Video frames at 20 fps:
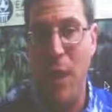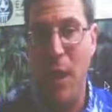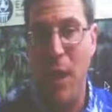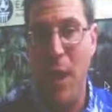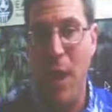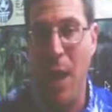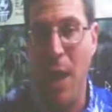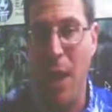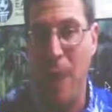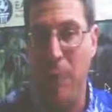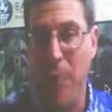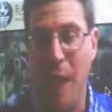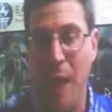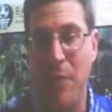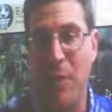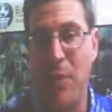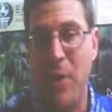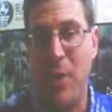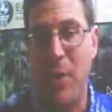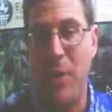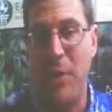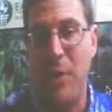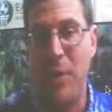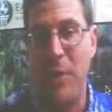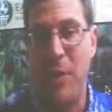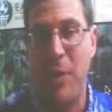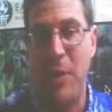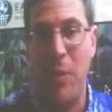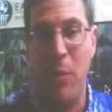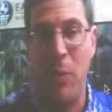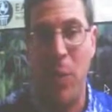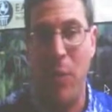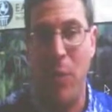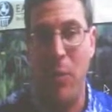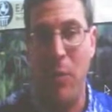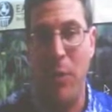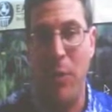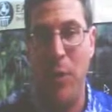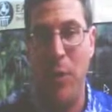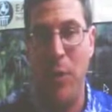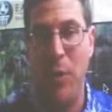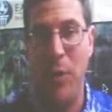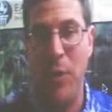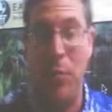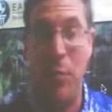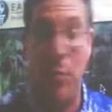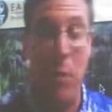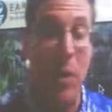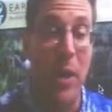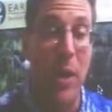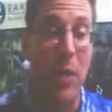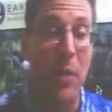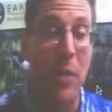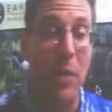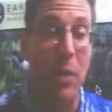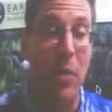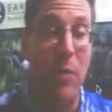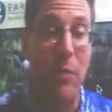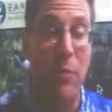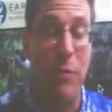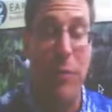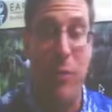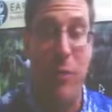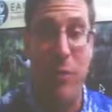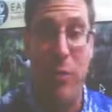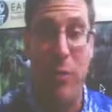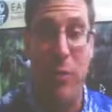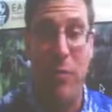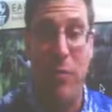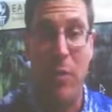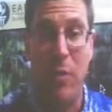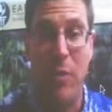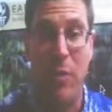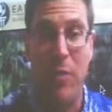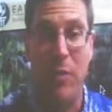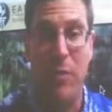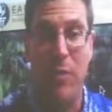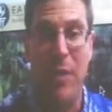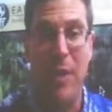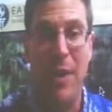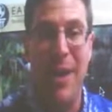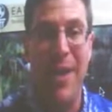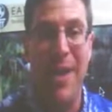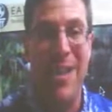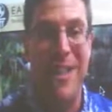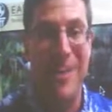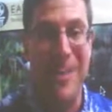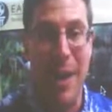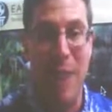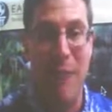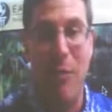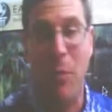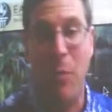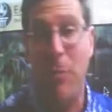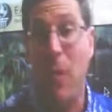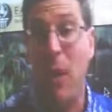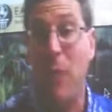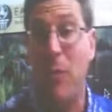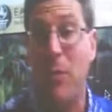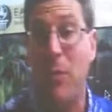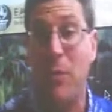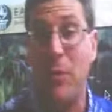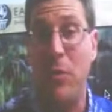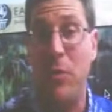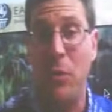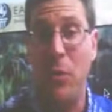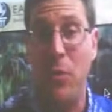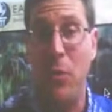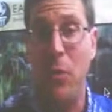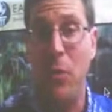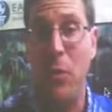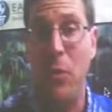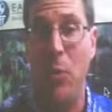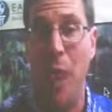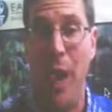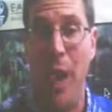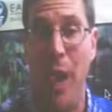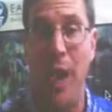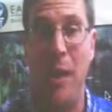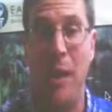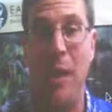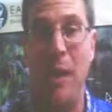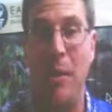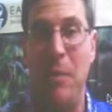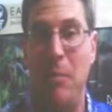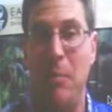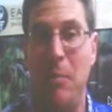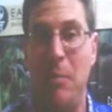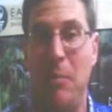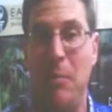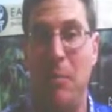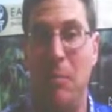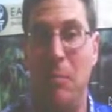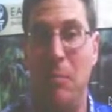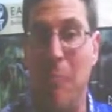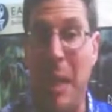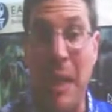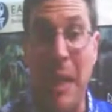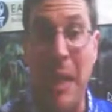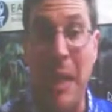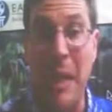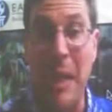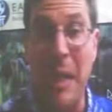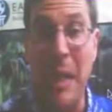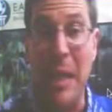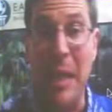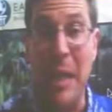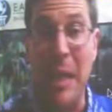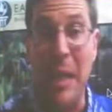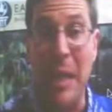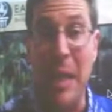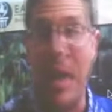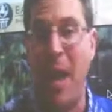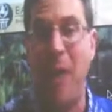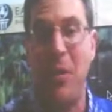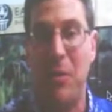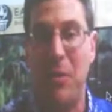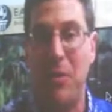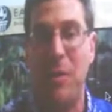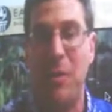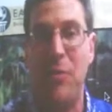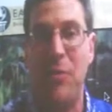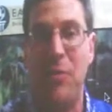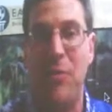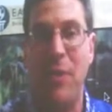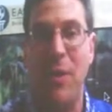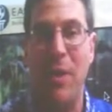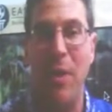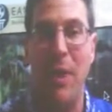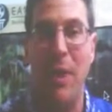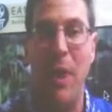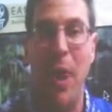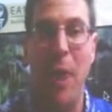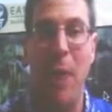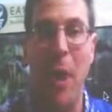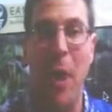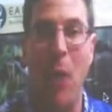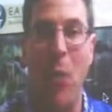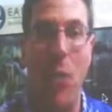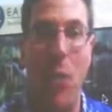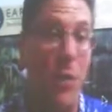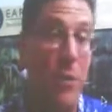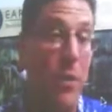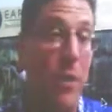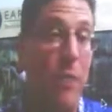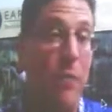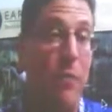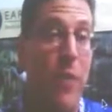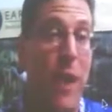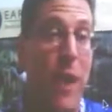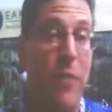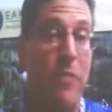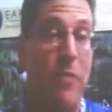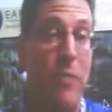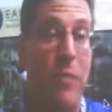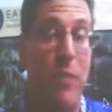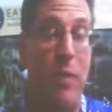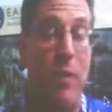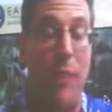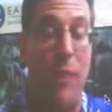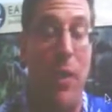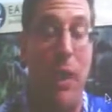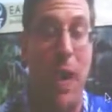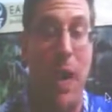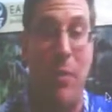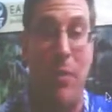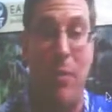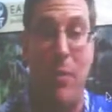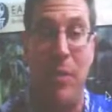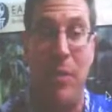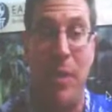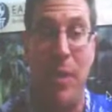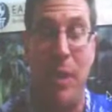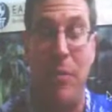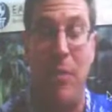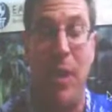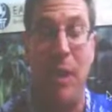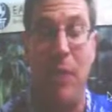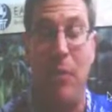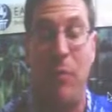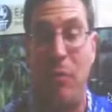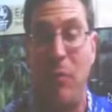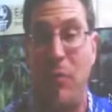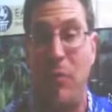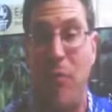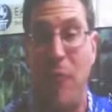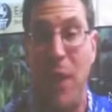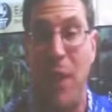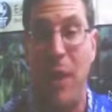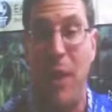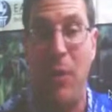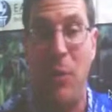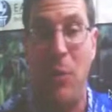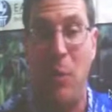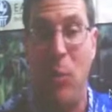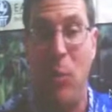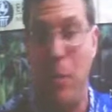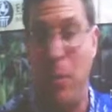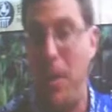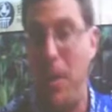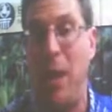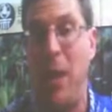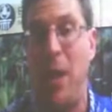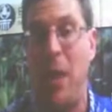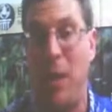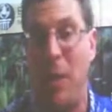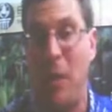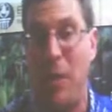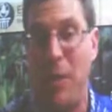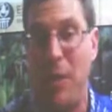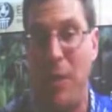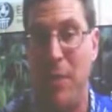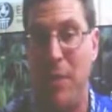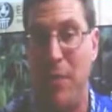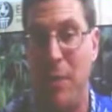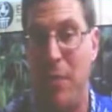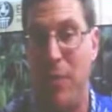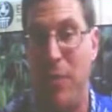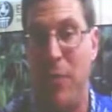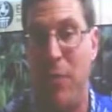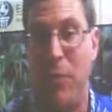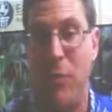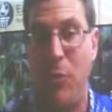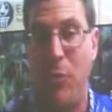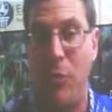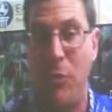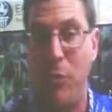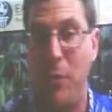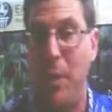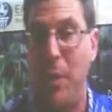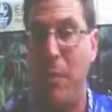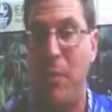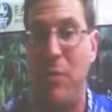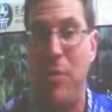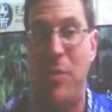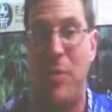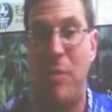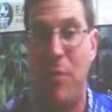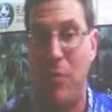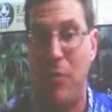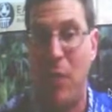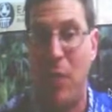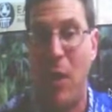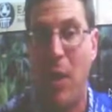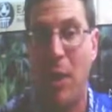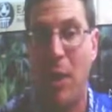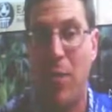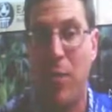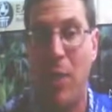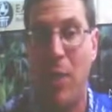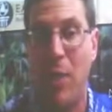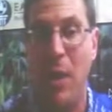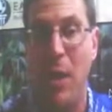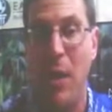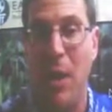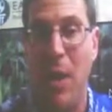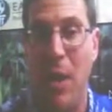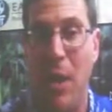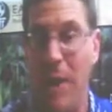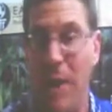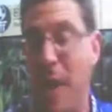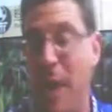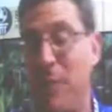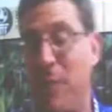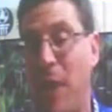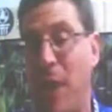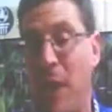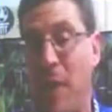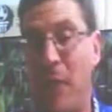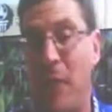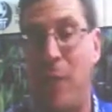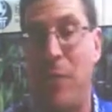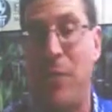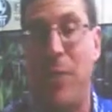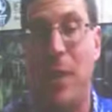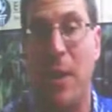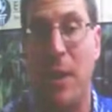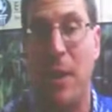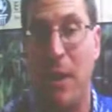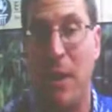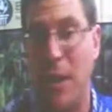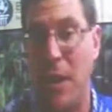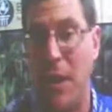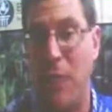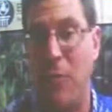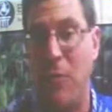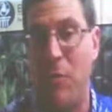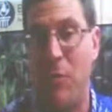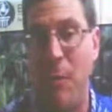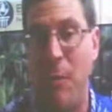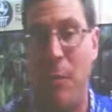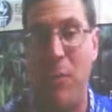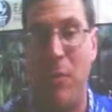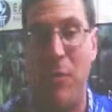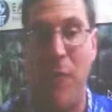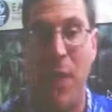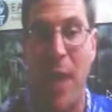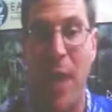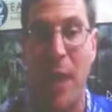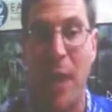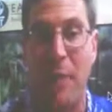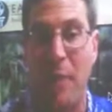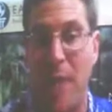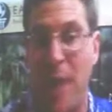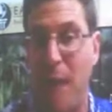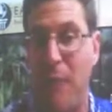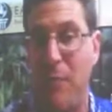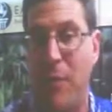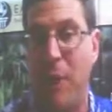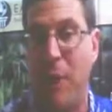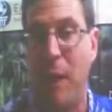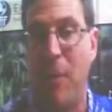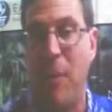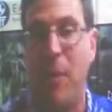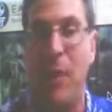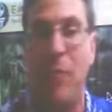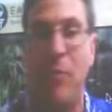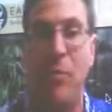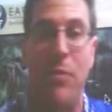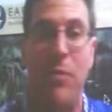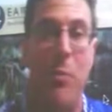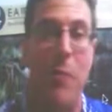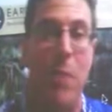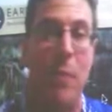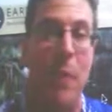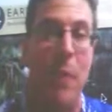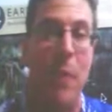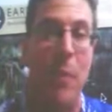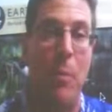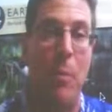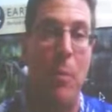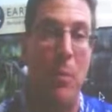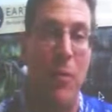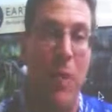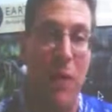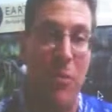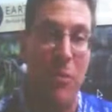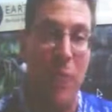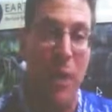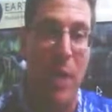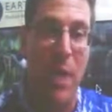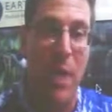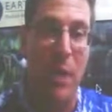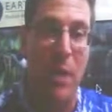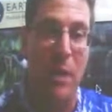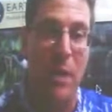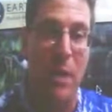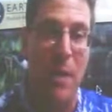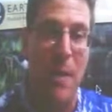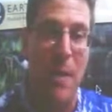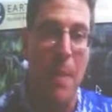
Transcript: And based on everything that we reviewed, it's pretty clear the Fisheries Service never bothered to do any meaningful analysis about what the effects of giving out these levels of take would be on these individual species and stocks. And that violates the Endangered Species Act, and that violates the Marine Mammal Protection Act.